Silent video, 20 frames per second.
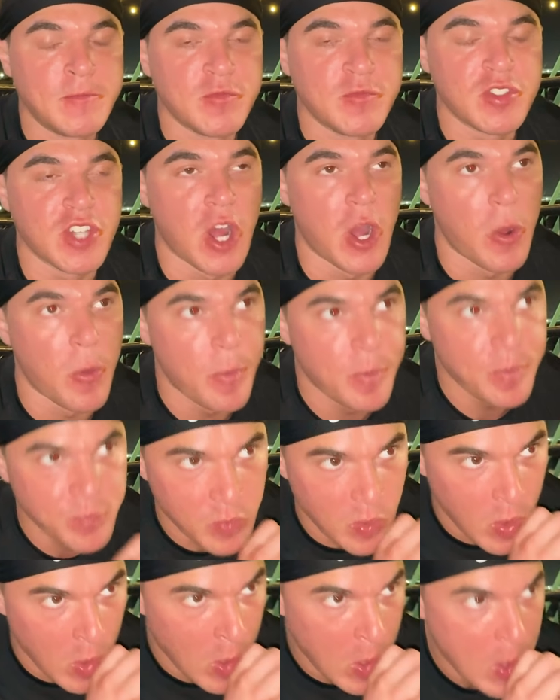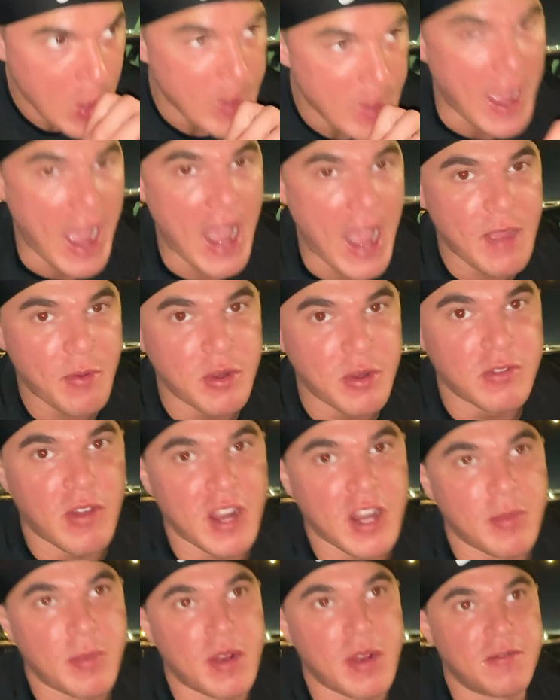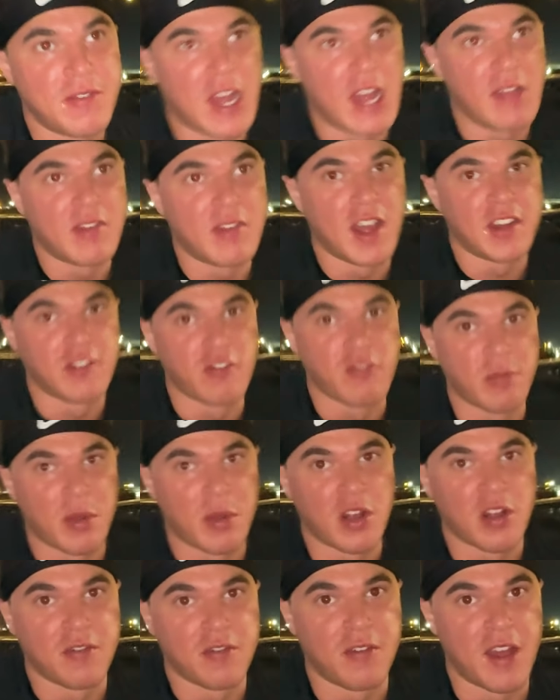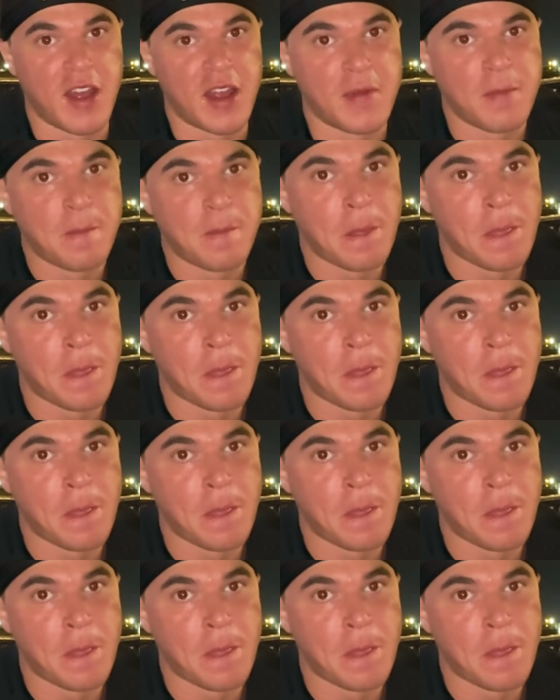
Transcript: So, I would recommend Five Guys over Burger Five.